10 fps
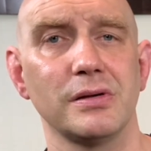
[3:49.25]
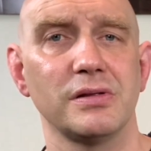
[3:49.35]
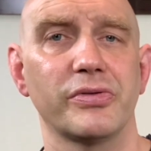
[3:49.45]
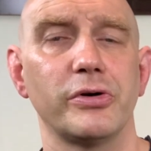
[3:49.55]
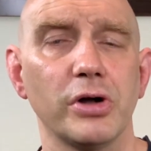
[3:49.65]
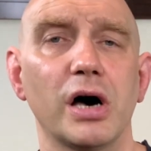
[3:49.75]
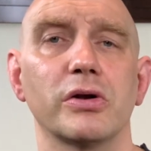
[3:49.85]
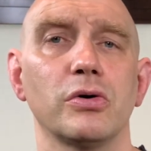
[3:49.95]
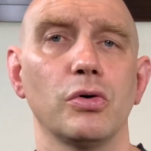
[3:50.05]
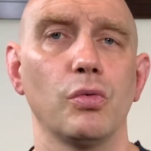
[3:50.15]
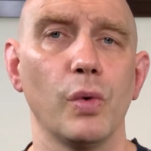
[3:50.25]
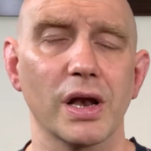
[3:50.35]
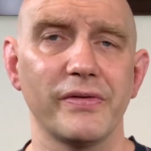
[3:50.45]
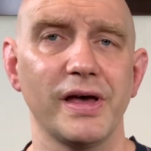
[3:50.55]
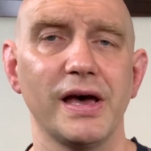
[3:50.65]
that they're not
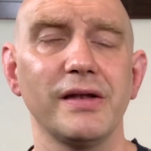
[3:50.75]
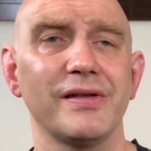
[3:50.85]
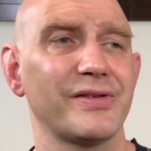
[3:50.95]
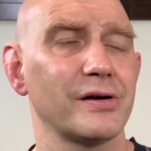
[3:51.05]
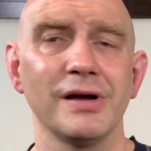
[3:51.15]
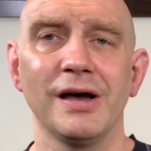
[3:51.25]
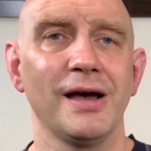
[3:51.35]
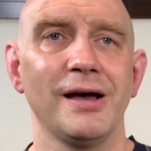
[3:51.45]
well in the head, that they're